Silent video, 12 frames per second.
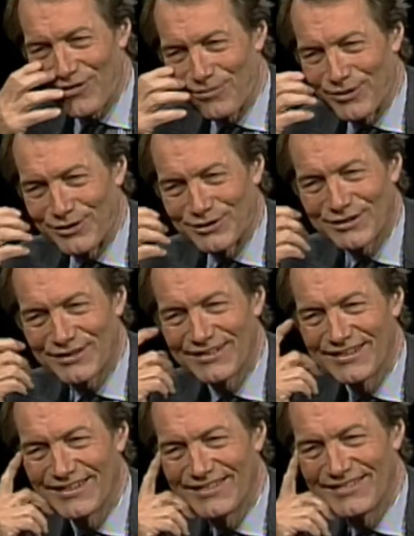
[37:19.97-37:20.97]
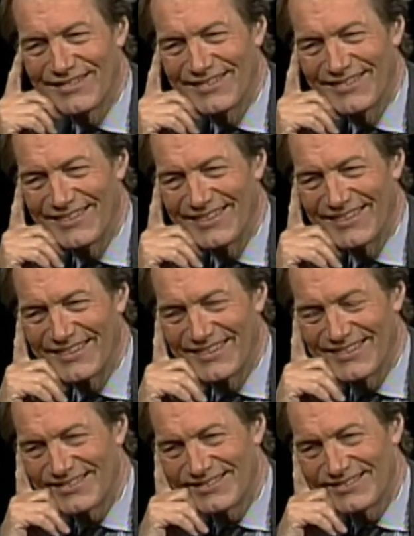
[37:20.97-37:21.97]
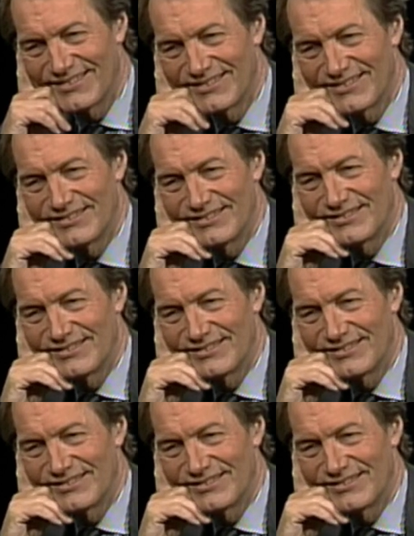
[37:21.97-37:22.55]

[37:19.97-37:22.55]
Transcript: for Bruce." It's pretty amazing. It's a good time to be